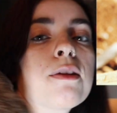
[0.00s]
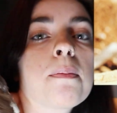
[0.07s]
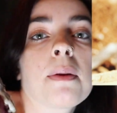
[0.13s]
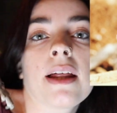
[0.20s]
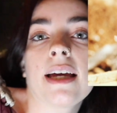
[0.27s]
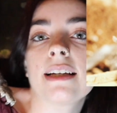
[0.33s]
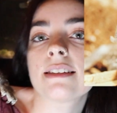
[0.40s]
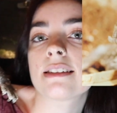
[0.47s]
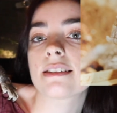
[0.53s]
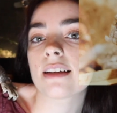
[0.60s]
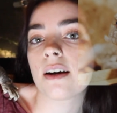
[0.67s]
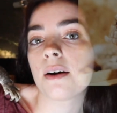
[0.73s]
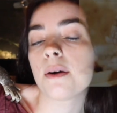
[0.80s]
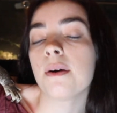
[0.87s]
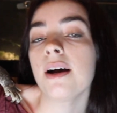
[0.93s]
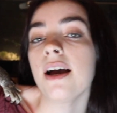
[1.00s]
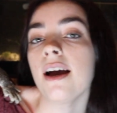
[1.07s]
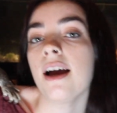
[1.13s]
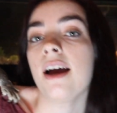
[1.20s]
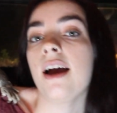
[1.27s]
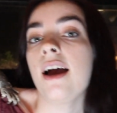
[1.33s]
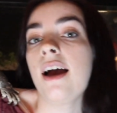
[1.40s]
the plane. So
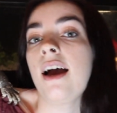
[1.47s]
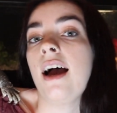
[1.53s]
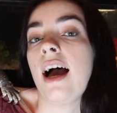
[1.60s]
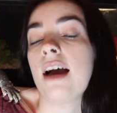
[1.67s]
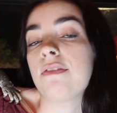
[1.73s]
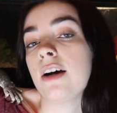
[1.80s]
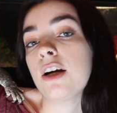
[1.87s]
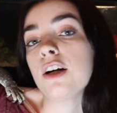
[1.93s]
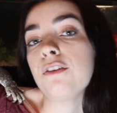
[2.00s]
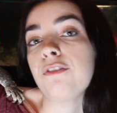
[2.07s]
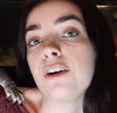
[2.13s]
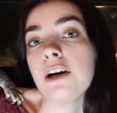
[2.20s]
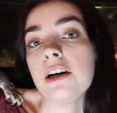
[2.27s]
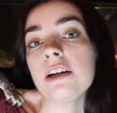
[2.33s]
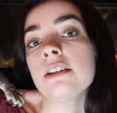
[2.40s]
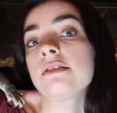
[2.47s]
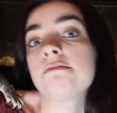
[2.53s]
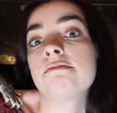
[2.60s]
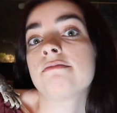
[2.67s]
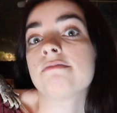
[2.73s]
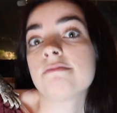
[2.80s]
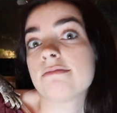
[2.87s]
I've had her for
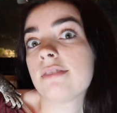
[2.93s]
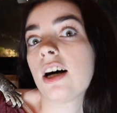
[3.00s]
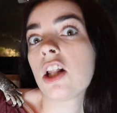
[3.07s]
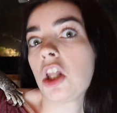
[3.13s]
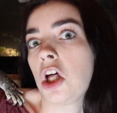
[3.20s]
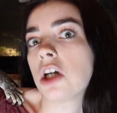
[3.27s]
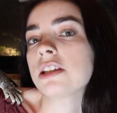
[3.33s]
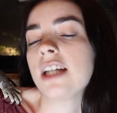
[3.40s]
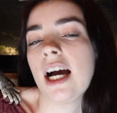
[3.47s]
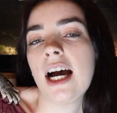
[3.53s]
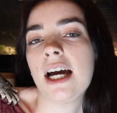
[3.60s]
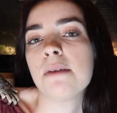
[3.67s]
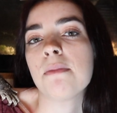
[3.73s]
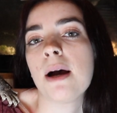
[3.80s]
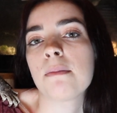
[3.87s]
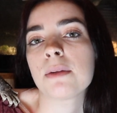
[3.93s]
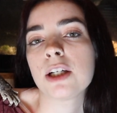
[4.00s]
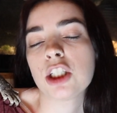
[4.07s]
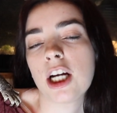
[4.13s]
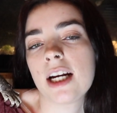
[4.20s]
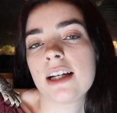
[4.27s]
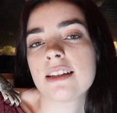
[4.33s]
a long time. I'm going to
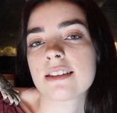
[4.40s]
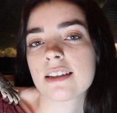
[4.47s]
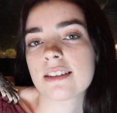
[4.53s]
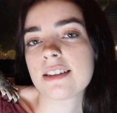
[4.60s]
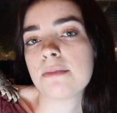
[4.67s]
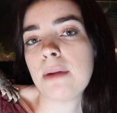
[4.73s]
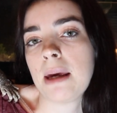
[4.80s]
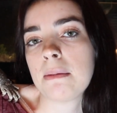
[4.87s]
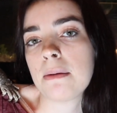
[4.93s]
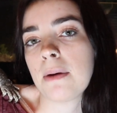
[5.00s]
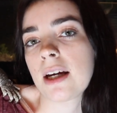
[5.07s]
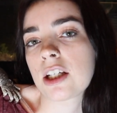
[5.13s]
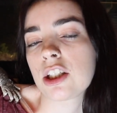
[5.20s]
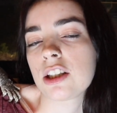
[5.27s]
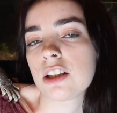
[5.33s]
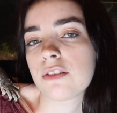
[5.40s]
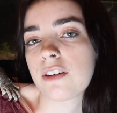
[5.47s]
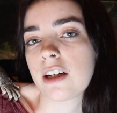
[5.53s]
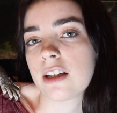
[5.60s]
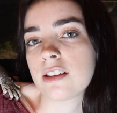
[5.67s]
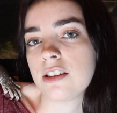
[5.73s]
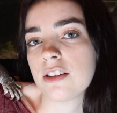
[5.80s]
try to insert some baby pictures of
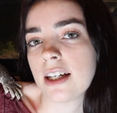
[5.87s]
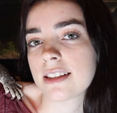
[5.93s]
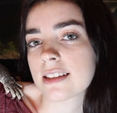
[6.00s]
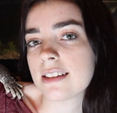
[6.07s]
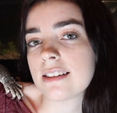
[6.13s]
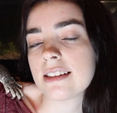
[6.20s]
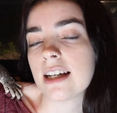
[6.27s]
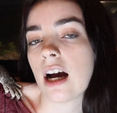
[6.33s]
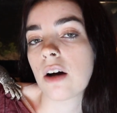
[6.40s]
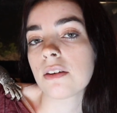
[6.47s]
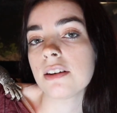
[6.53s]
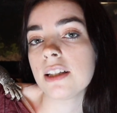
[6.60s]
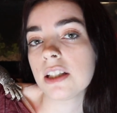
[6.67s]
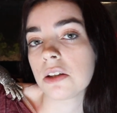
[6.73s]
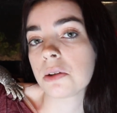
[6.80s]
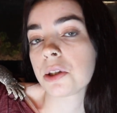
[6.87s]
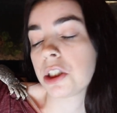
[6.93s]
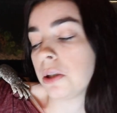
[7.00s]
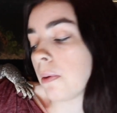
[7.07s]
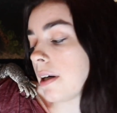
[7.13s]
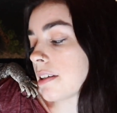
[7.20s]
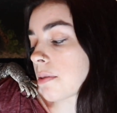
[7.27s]
her so you guys can see how little she
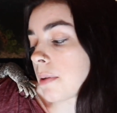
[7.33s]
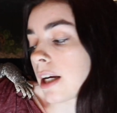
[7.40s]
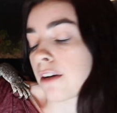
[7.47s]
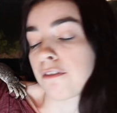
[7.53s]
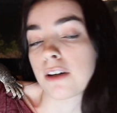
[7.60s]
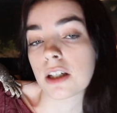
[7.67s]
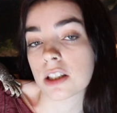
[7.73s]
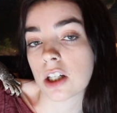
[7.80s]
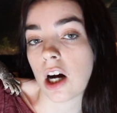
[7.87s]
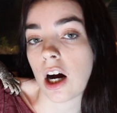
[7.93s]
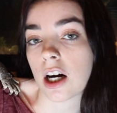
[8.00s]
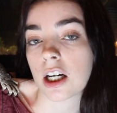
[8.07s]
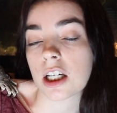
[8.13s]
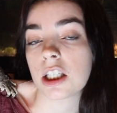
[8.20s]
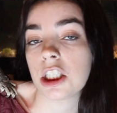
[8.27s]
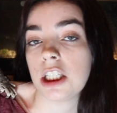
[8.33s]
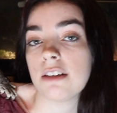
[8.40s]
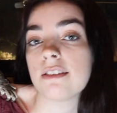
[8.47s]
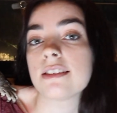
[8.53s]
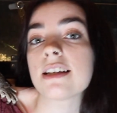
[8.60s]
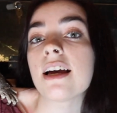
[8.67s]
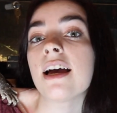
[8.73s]
was when I first got her, because she
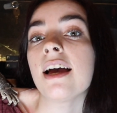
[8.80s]
was